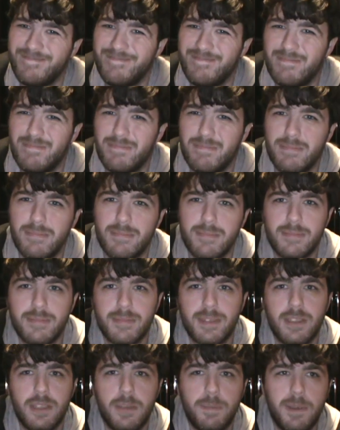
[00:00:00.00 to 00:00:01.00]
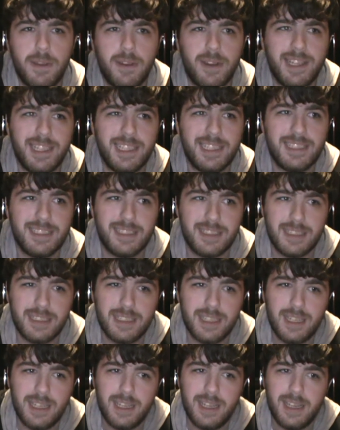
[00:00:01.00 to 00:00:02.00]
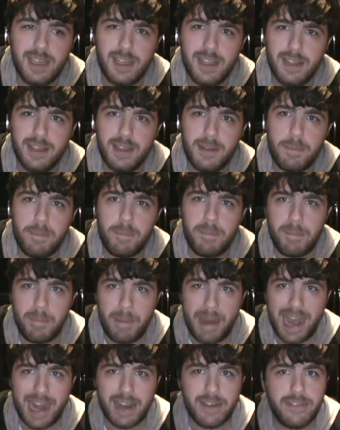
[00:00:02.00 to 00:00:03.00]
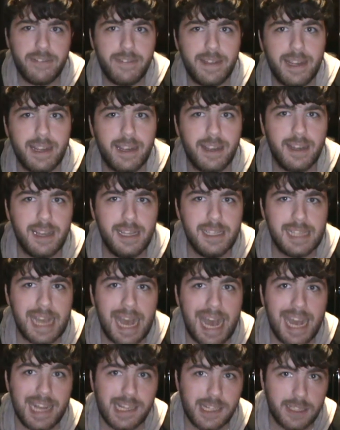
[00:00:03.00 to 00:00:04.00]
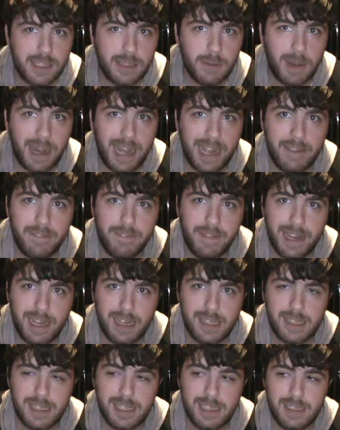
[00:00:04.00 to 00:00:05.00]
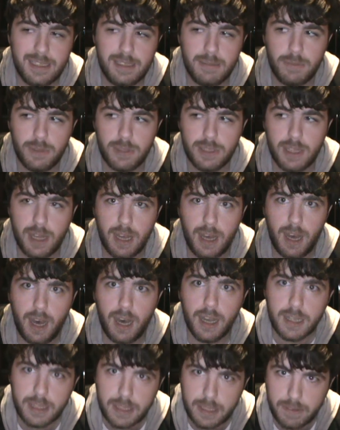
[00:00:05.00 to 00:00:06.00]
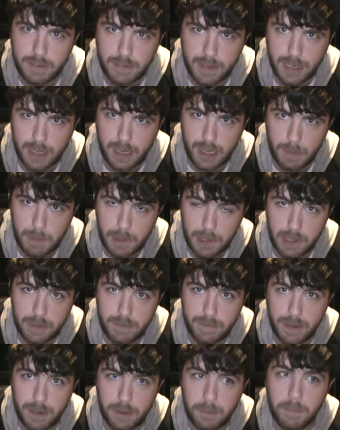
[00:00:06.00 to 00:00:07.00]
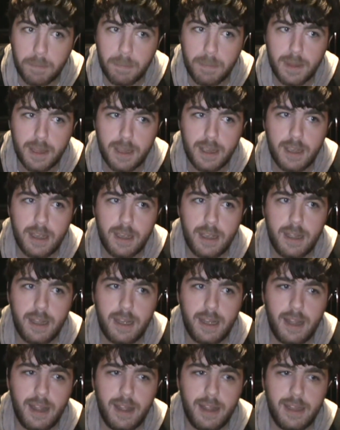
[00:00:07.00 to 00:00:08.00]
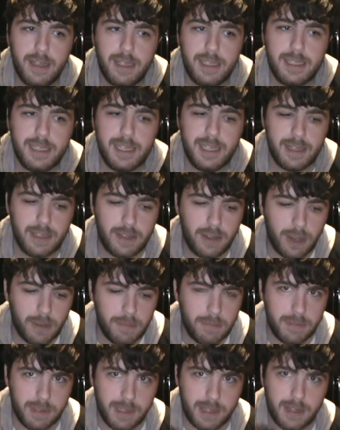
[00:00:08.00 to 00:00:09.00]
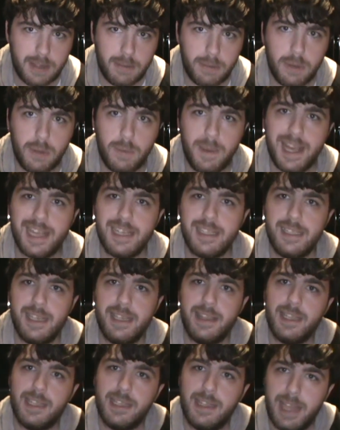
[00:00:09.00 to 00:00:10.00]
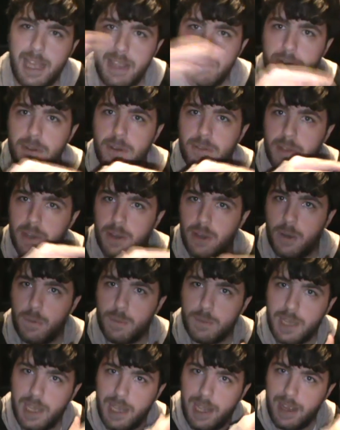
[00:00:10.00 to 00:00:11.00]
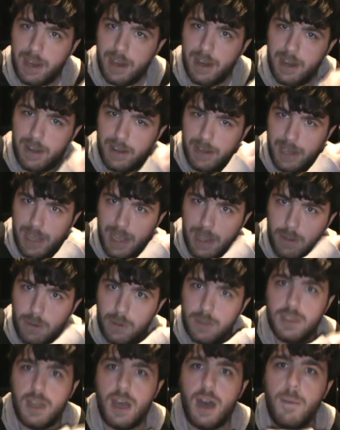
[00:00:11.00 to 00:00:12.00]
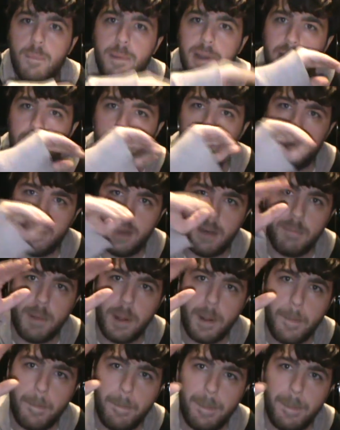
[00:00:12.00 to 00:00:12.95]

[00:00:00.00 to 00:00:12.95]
To be honest, the bad thing is actually what I find is the most ugly thing about the film. See, the way I see it, the level of the comedy, right, it goes up and up and up.